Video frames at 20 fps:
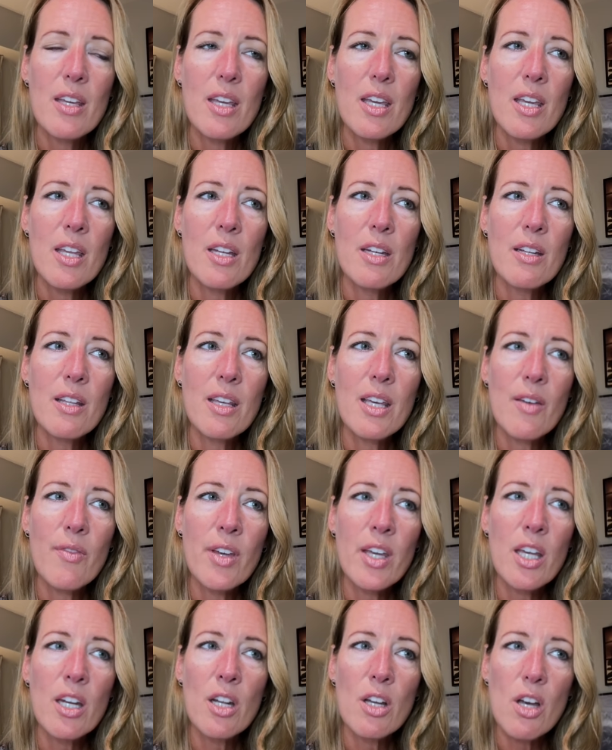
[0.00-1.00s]
in
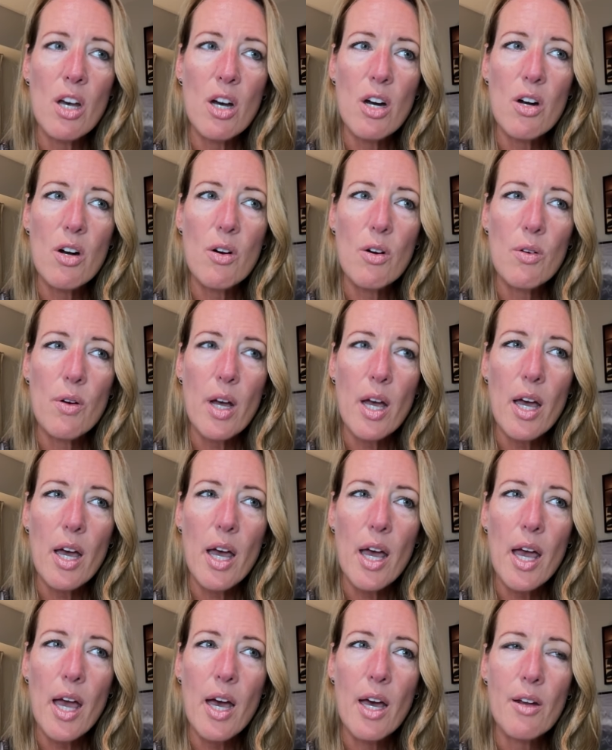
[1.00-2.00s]
giving it a go
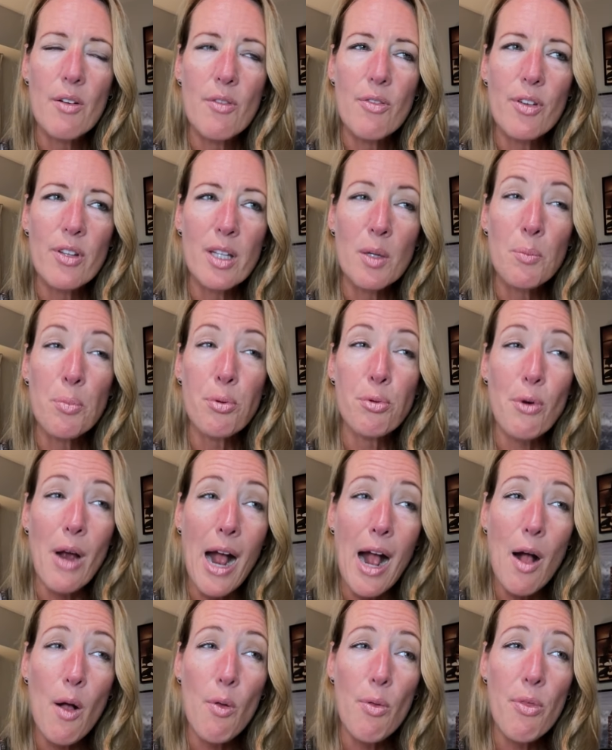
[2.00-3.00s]
and feeling
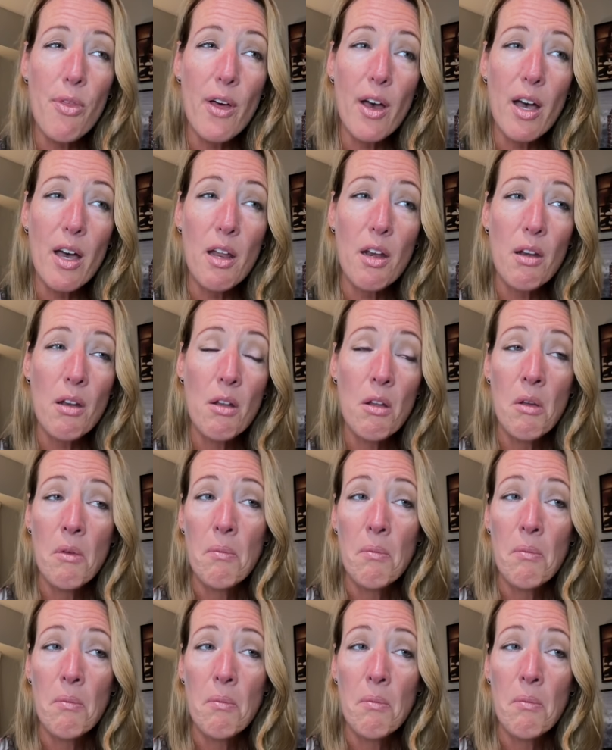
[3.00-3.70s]
proud that